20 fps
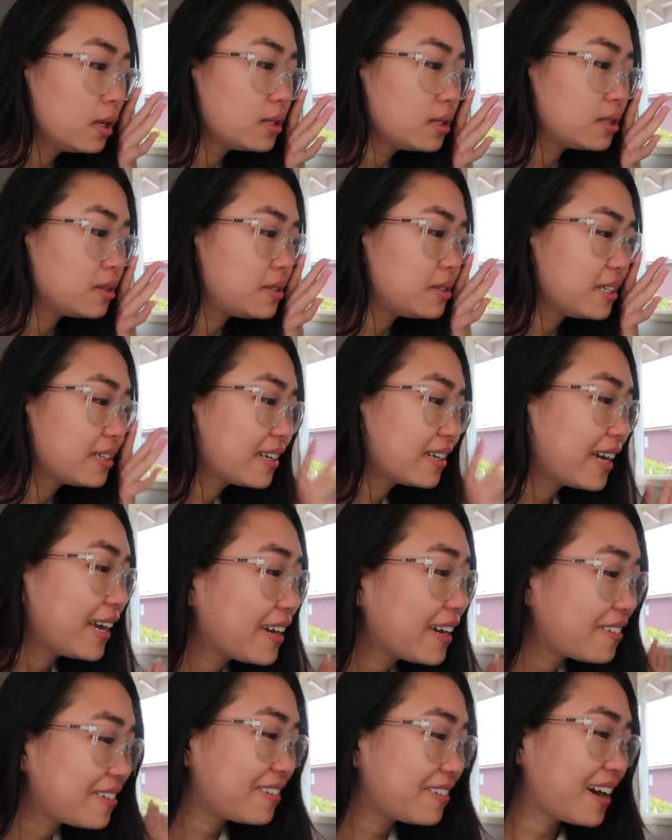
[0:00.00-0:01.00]
So dear
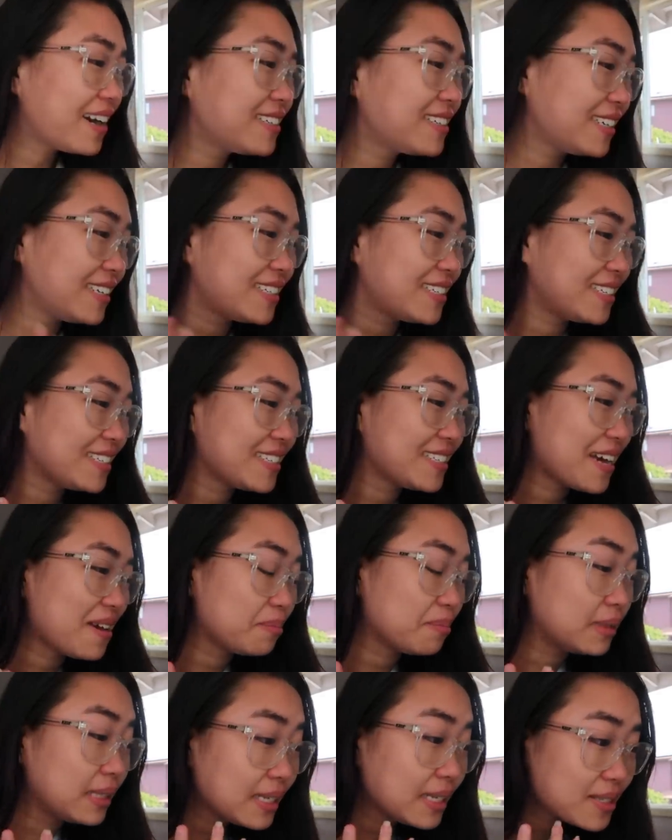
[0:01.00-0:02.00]
Kate, congratulations.
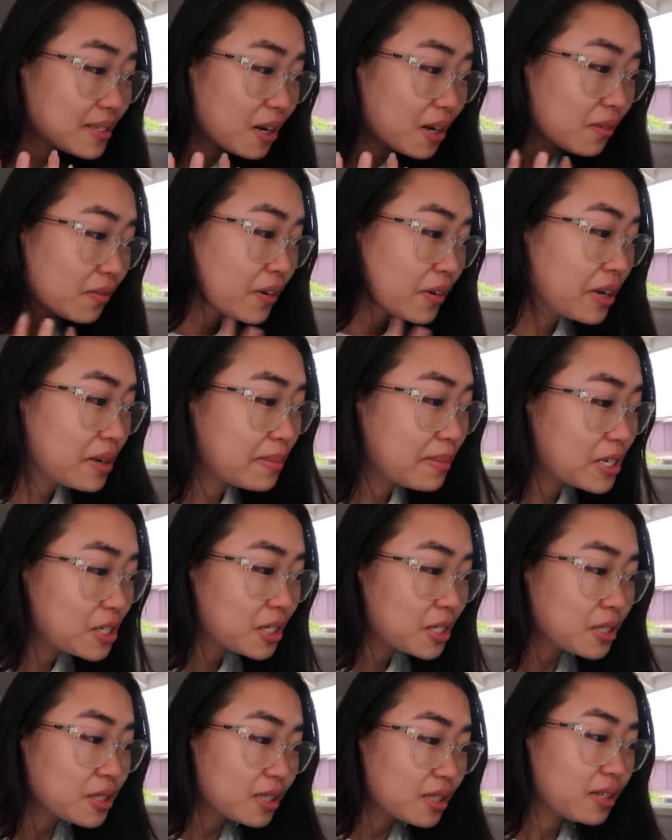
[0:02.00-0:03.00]
I'm pleased to offer you
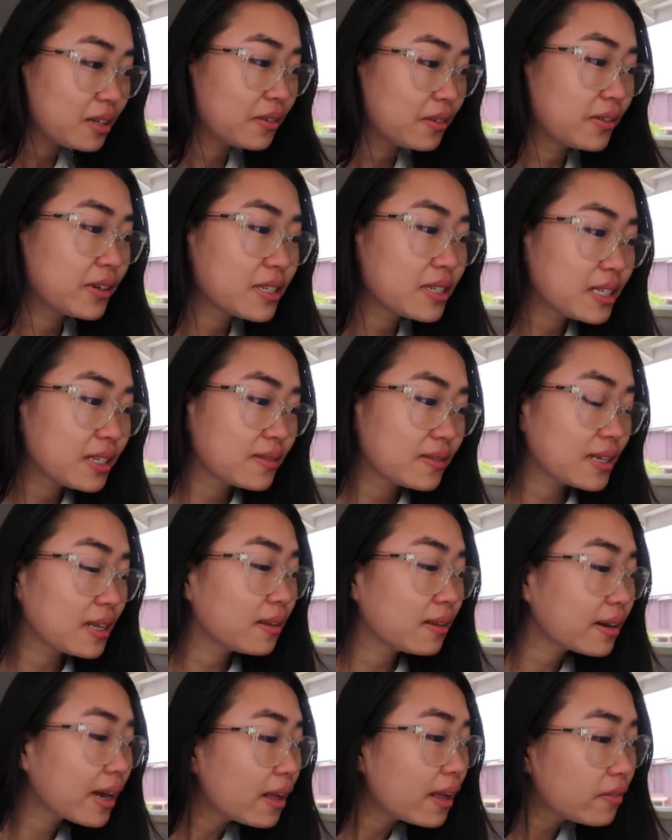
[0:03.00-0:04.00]
admission to the University of
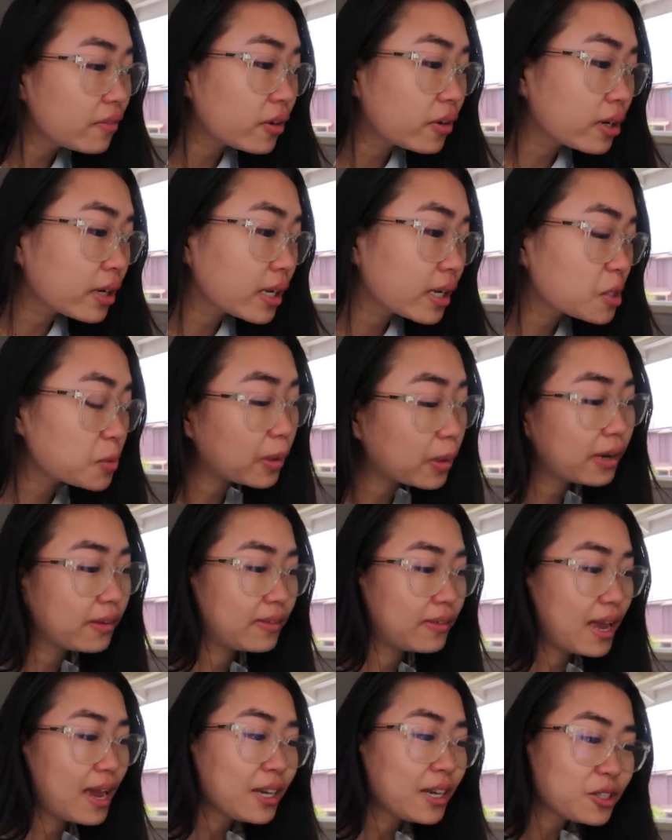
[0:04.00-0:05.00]
Southern California as part
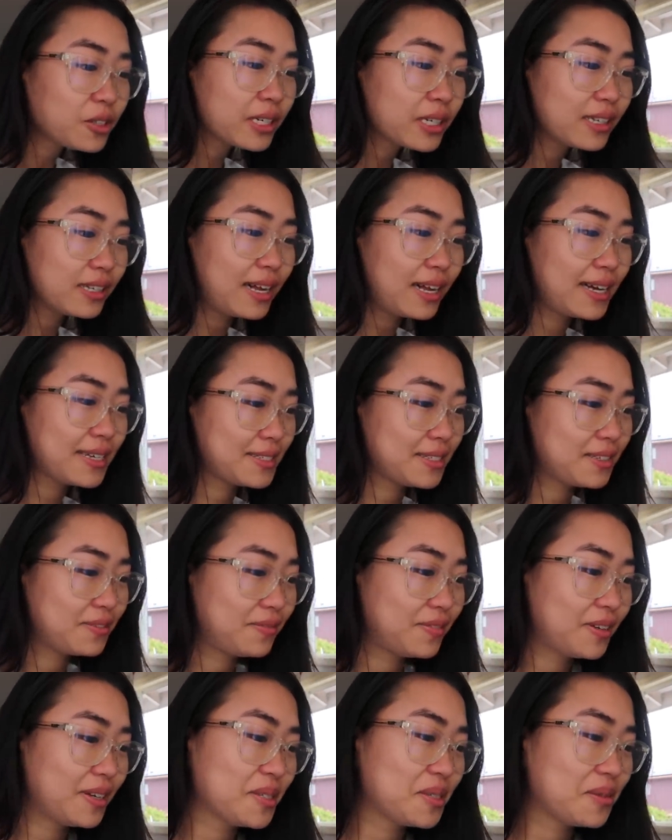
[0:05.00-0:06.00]
of the entering class
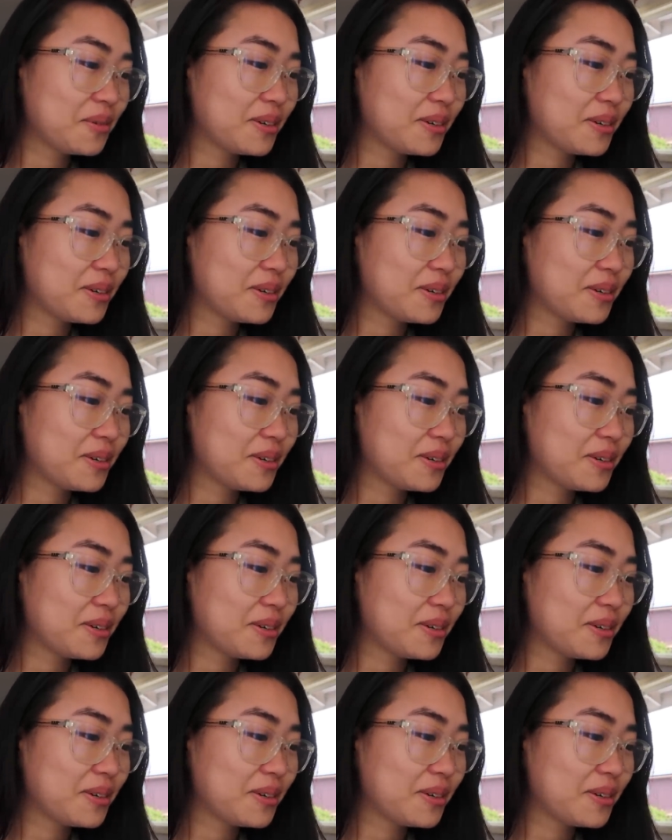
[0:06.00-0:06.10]
of fall